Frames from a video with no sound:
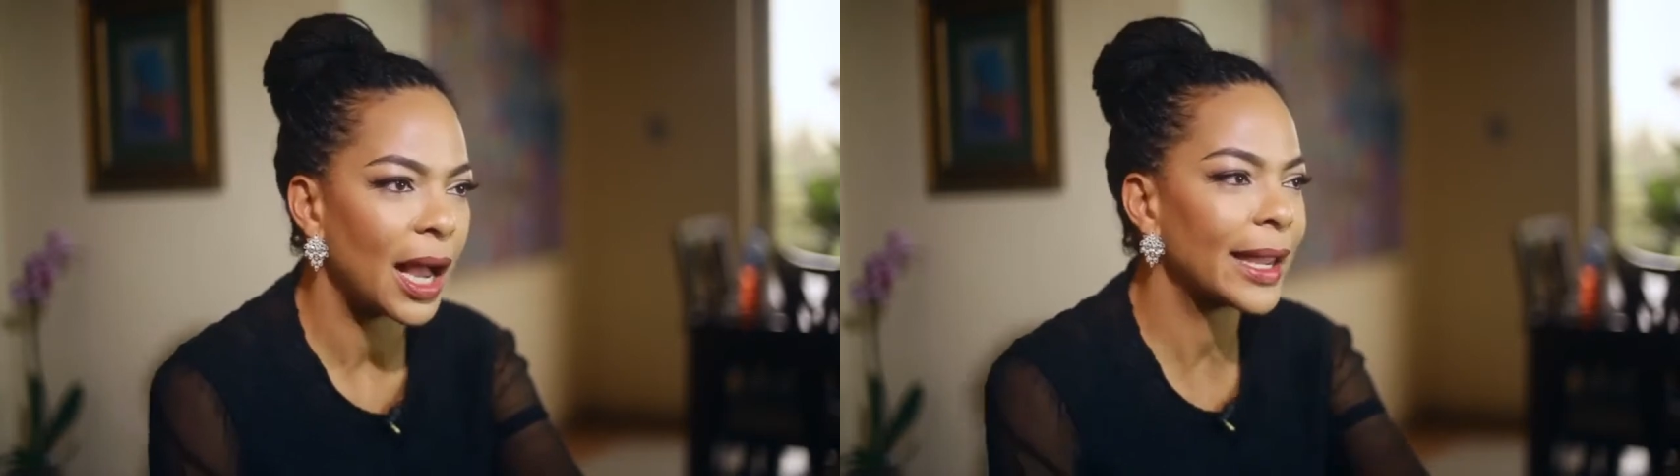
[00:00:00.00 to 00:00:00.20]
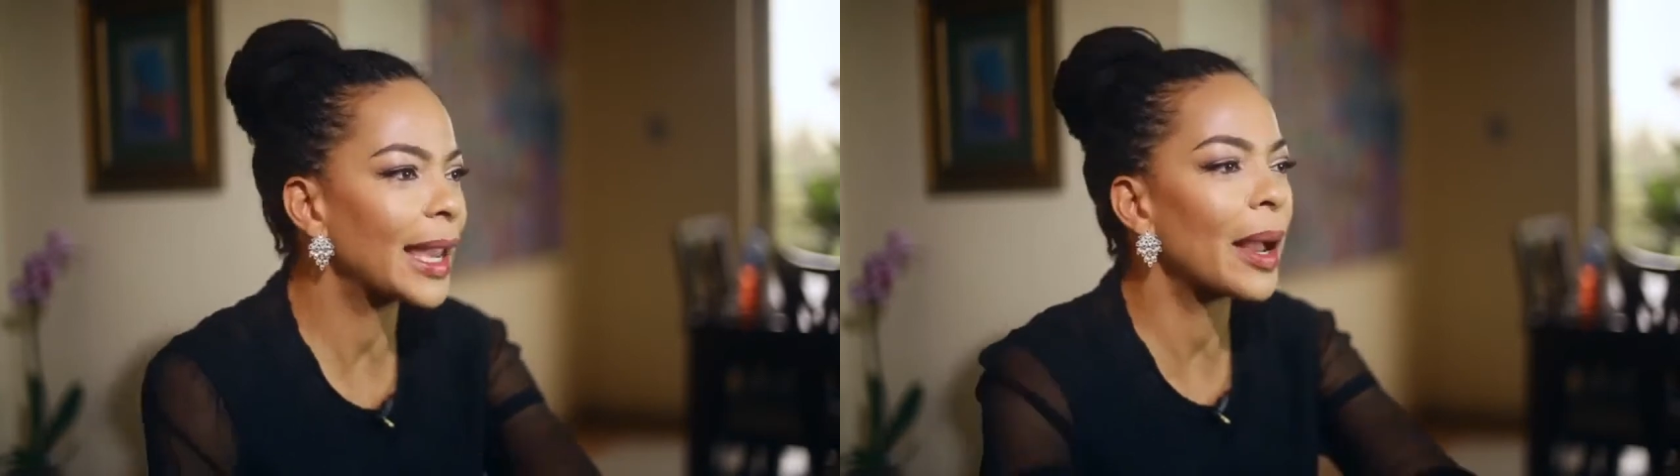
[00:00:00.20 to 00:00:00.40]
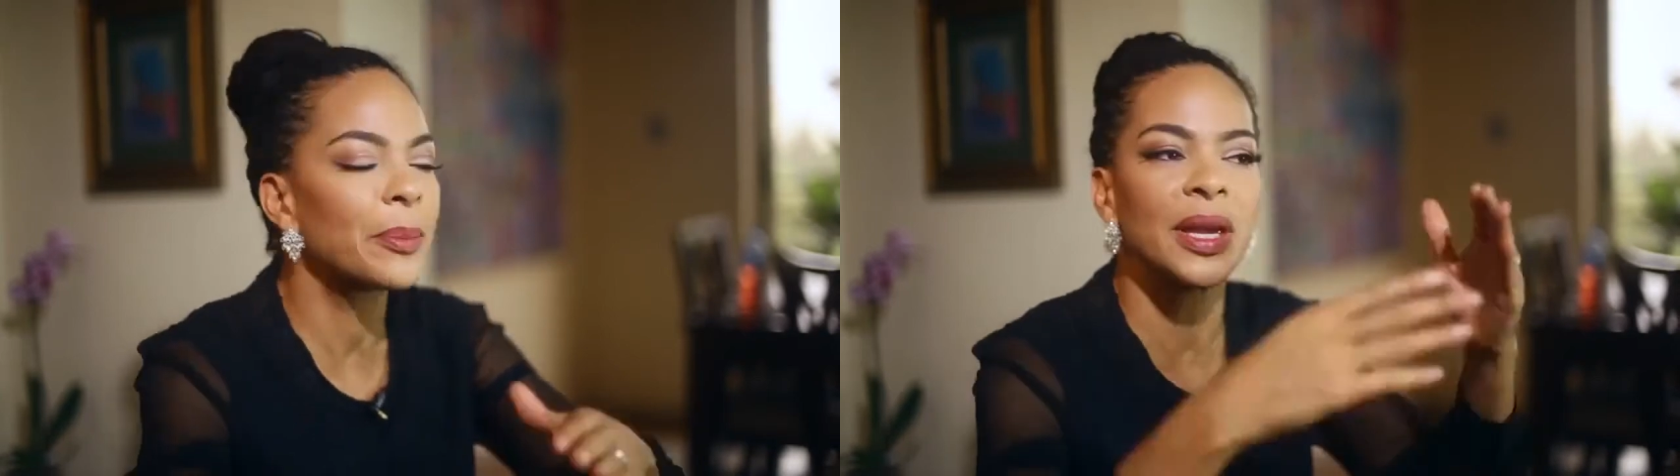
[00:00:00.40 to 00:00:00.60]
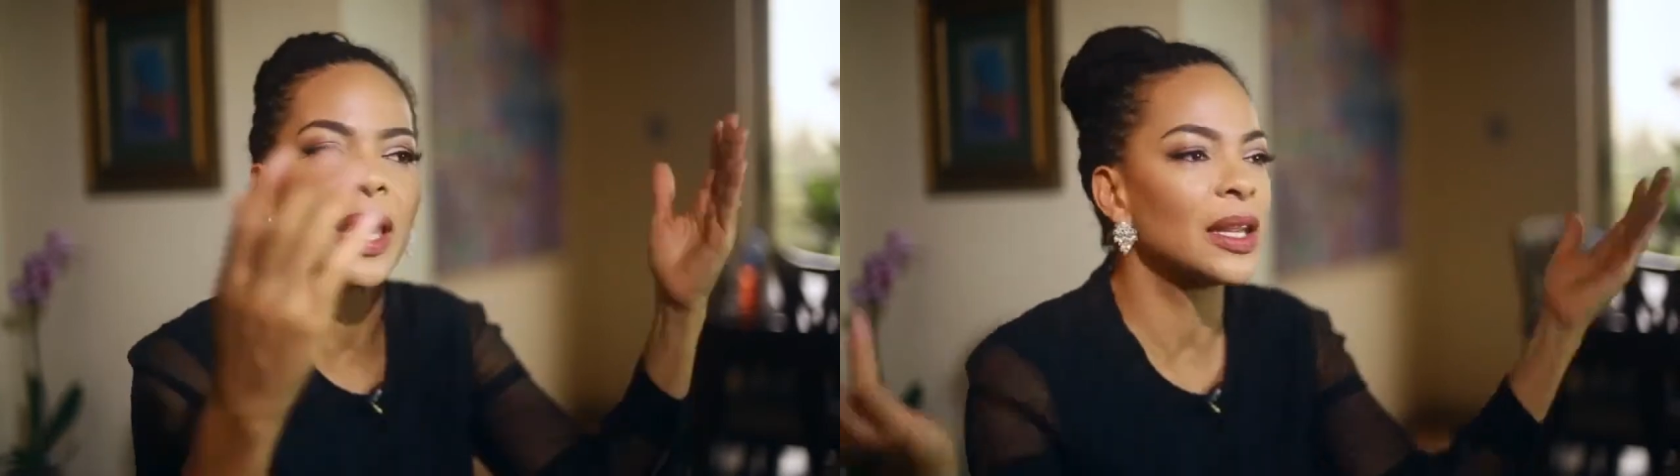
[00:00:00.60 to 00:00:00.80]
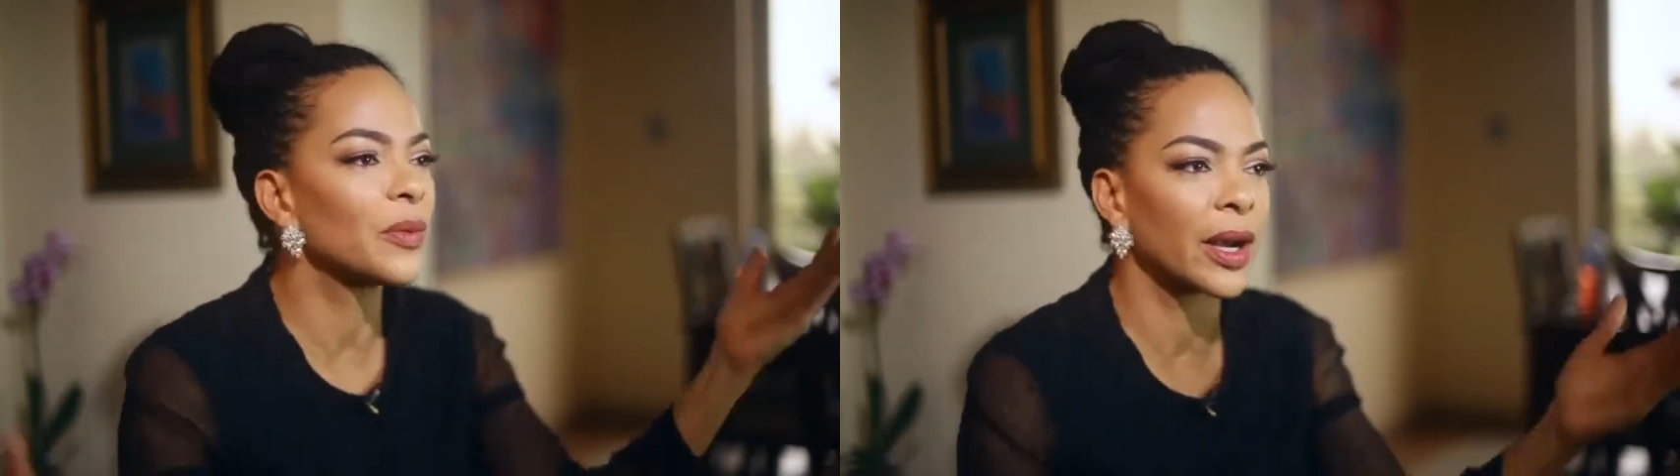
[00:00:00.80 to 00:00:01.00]
I can't be
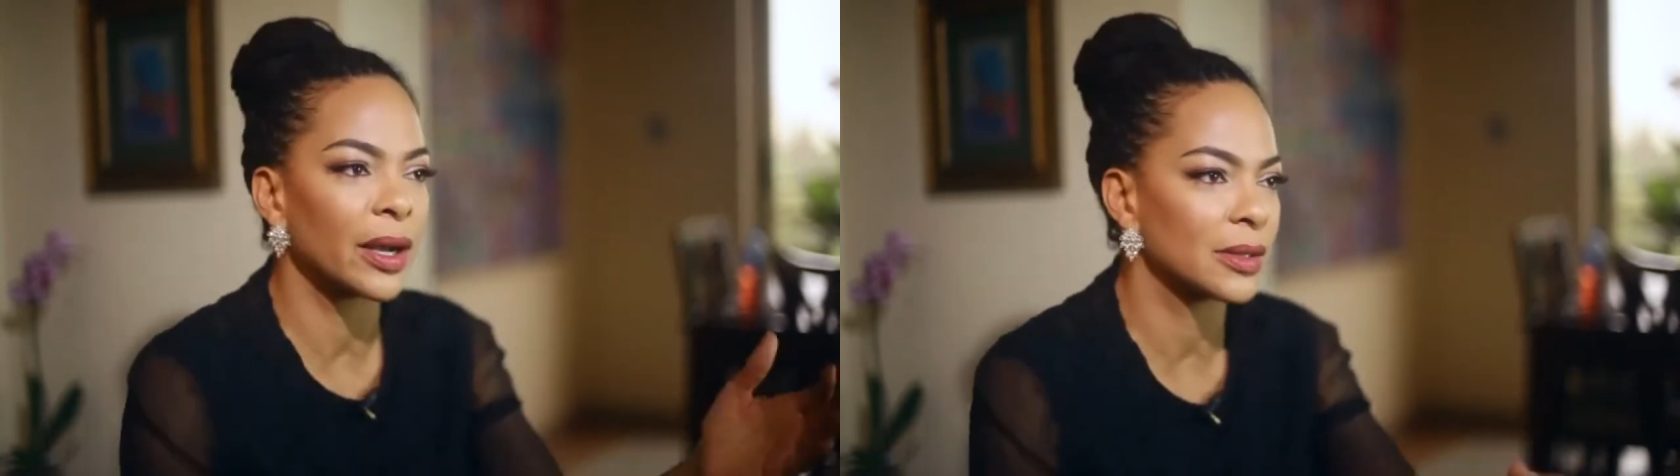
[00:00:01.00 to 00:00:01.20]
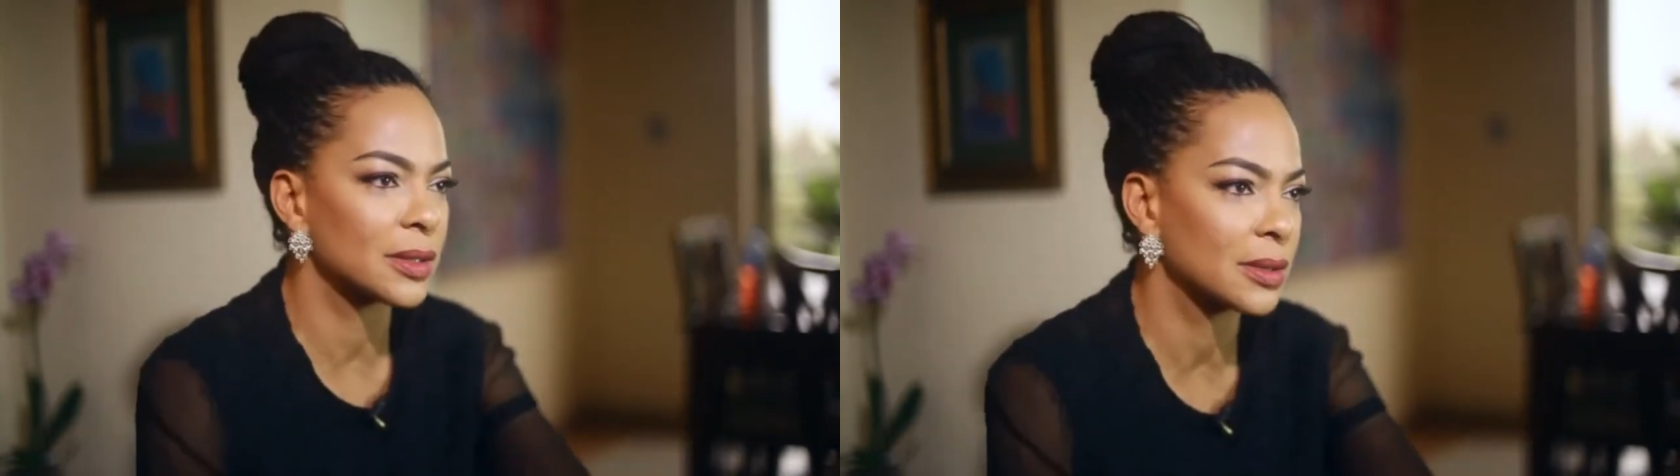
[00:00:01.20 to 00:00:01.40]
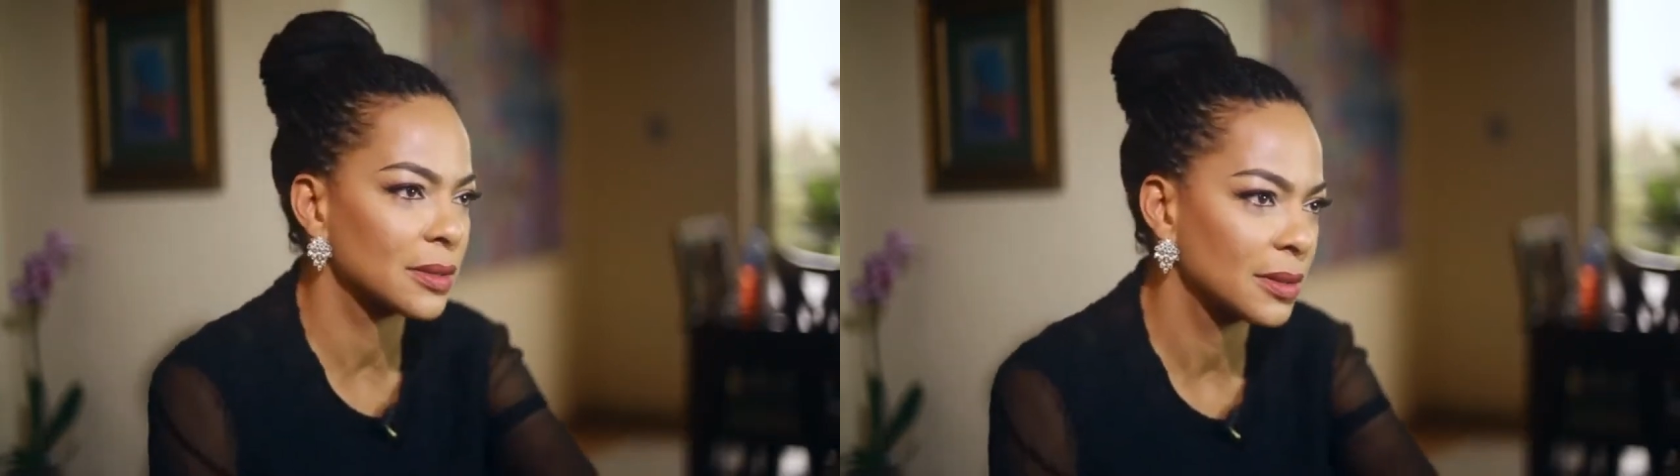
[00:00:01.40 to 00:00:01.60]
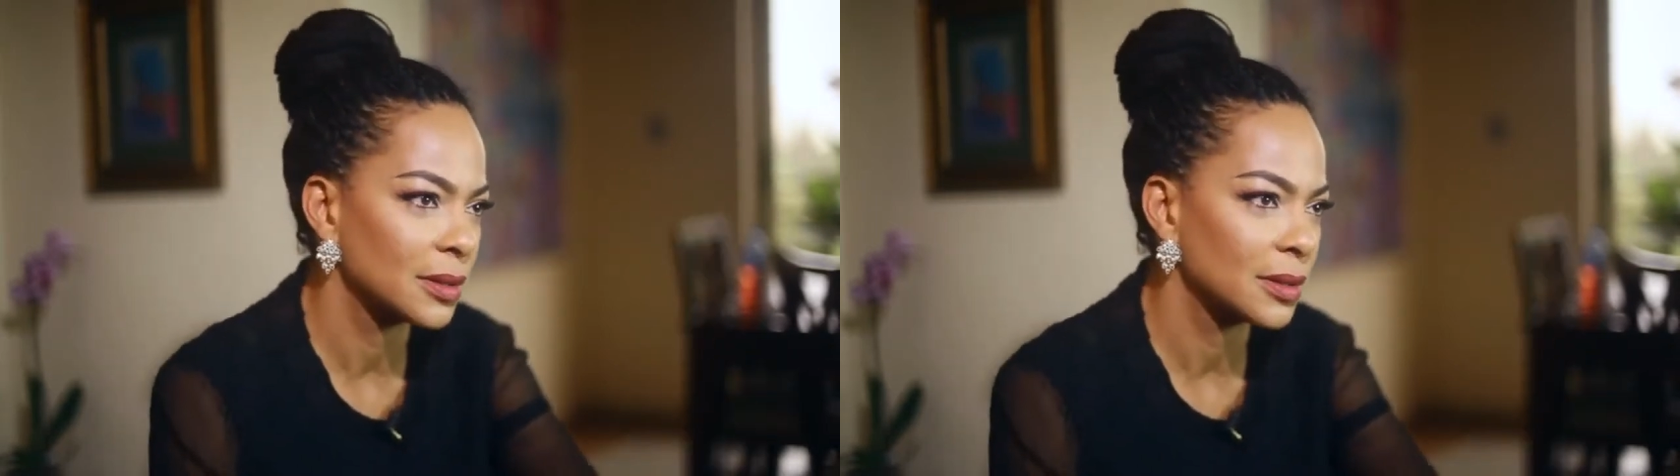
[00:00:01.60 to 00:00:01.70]
anywhere else.